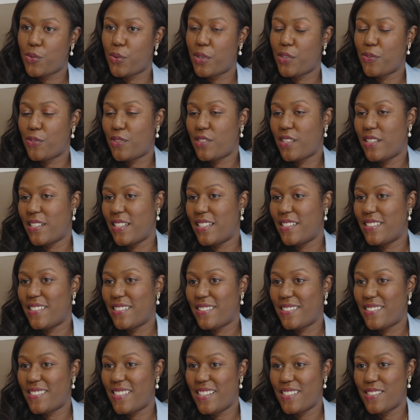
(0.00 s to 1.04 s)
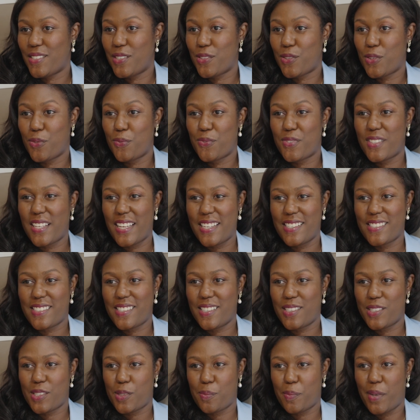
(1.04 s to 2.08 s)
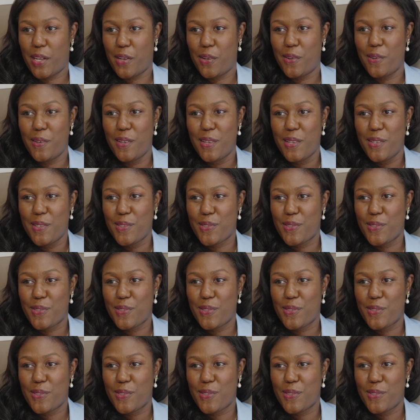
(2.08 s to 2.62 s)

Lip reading: So I studied the senses of taste and smell.